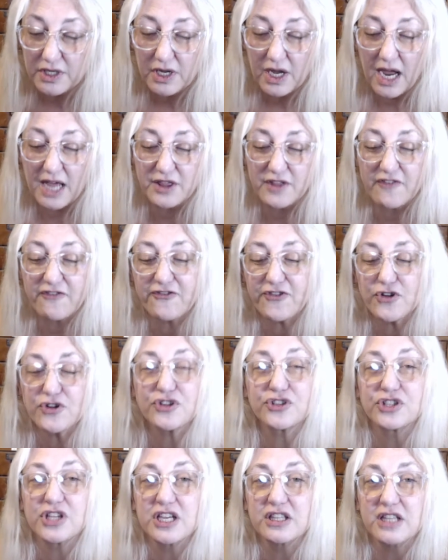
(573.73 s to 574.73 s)
And the
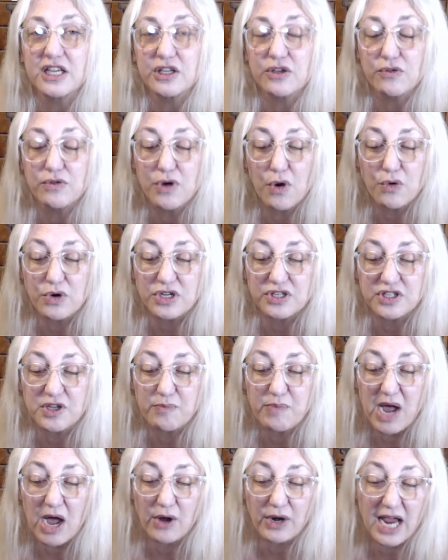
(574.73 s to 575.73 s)
first thing that you noticed about